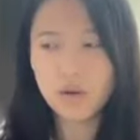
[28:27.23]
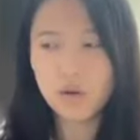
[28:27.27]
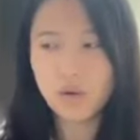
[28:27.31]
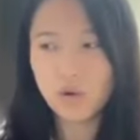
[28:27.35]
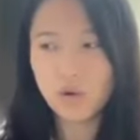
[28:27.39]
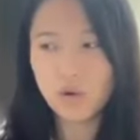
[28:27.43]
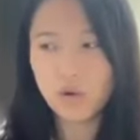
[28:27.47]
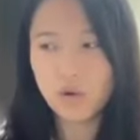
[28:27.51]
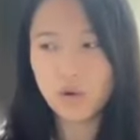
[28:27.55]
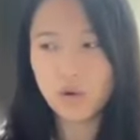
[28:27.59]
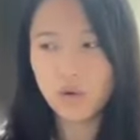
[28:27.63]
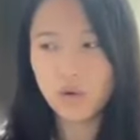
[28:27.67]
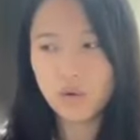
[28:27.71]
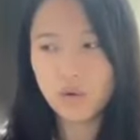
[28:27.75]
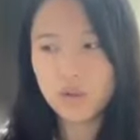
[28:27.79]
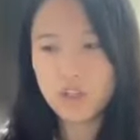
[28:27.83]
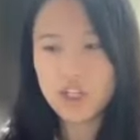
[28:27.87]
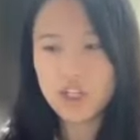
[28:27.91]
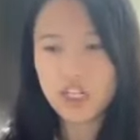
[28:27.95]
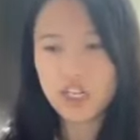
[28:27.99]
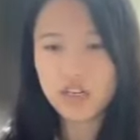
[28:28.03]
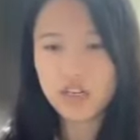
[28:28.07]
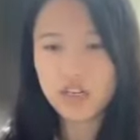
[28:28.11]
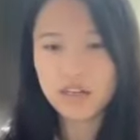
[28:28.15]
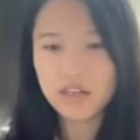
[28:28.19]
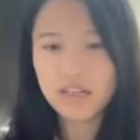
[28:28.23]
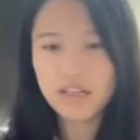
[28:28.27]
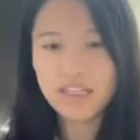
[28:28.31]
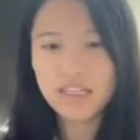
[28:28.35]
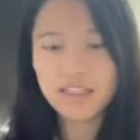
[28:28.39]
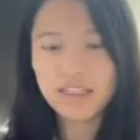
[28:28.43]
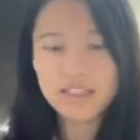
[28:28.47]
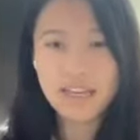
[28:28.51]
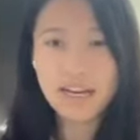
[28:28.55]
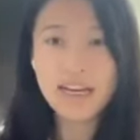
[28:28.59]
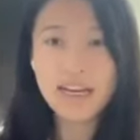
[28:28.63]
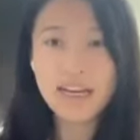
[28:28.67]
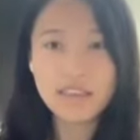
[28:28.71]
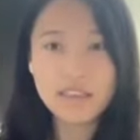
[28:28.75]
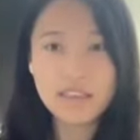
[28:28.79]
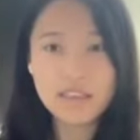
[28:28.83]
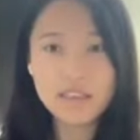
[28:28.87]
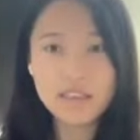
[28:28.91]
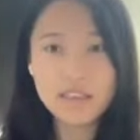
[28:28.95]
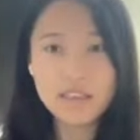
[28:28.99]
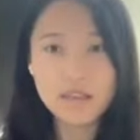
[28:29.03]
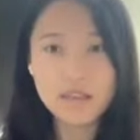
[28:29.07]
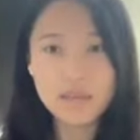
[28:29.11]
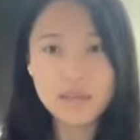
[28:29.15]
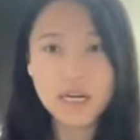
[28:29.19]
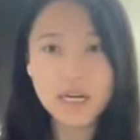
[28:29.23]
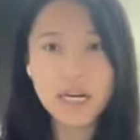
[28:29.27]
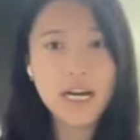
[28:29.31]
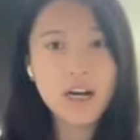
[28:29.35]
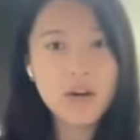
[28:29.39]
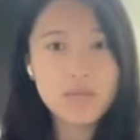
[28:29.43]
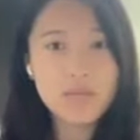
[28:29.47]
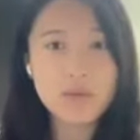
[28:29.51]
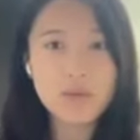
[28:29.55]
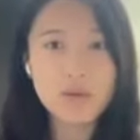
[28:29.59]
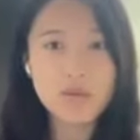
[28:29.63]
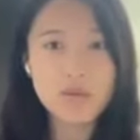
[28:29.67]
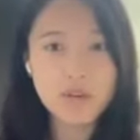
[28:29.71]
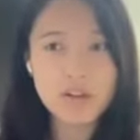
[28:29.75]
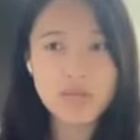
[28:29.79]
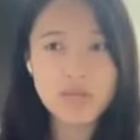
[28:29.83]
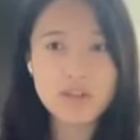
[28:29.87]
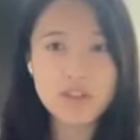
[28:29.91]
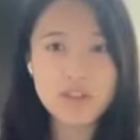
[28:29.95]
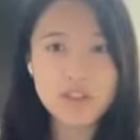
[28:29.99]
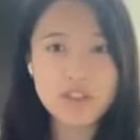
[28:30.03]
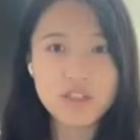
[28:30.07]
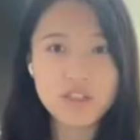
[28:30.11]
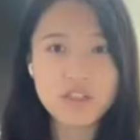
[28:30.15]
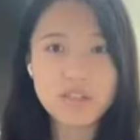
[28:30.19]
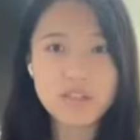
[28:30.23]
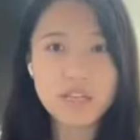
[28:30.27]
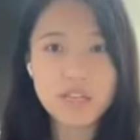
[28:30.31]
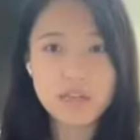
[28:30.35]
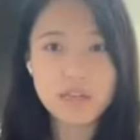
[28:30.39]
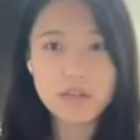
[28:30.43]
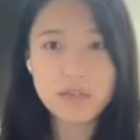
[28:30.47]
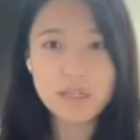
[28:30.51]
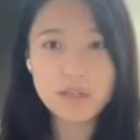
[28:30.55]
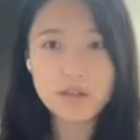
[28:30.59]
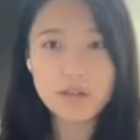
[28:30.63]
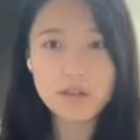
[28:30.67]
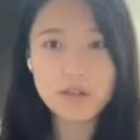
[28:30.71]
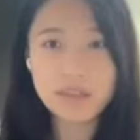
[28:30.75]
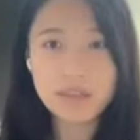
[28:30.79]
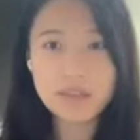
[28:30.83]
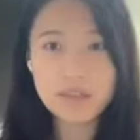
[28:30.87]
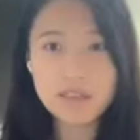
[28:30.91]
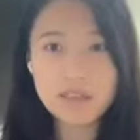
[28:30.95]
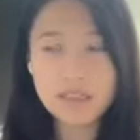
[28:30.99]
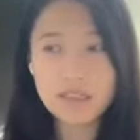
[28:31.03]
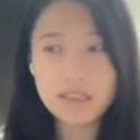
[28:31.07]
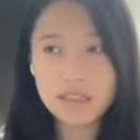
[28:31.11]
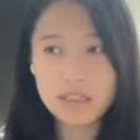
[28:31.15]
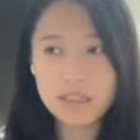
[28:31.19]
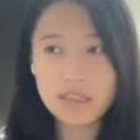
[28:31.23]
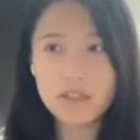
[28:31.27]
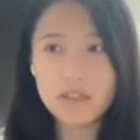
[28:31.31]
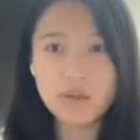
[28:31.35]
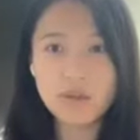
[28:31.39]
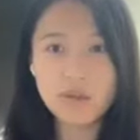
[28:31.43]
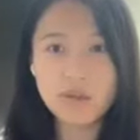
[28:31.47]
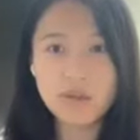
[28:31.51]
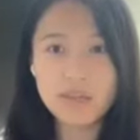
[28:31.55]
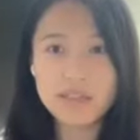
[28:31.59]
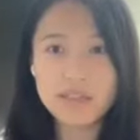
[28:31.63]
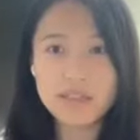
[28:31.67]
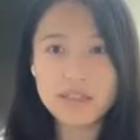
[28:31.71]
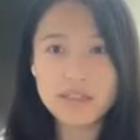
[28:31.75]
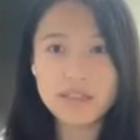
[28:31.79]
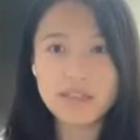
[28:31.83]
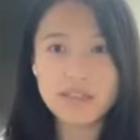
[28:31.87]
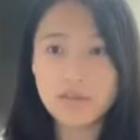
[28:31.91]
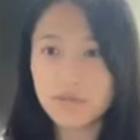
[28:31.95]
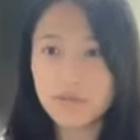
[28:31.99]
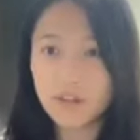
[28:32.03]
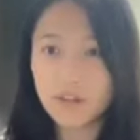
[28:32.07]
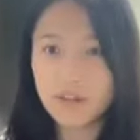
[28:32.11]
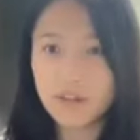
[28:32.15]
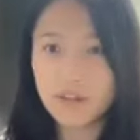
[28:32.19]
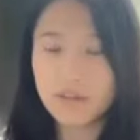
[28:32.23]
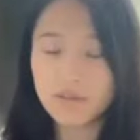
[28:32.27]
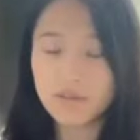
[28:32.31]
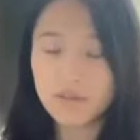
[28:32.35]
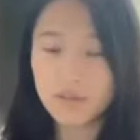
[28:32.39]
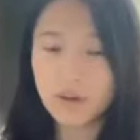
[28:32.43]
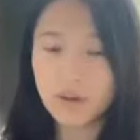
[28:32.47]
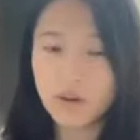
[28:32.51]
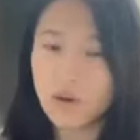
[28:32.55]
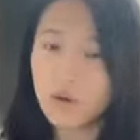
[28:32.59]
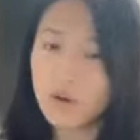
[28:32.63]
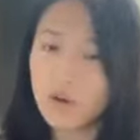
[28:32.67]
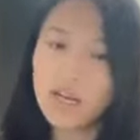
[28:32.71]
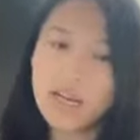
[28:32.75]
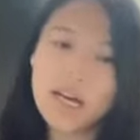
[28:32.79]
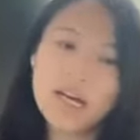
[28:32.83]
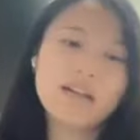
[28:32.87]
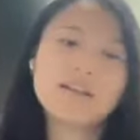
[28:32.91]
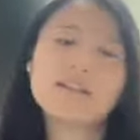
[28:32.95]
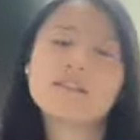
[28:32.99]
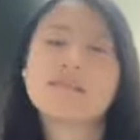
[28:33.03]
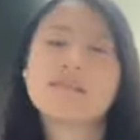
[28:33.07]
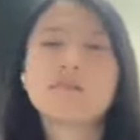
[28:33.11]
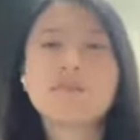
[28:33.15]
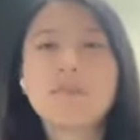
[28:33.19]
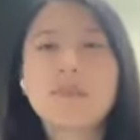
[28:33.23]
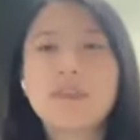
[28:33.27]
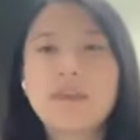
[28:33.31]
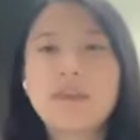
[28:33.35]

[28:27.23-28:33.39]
who shared his idea about helping refugees and immigrants in the US in front of the whole class.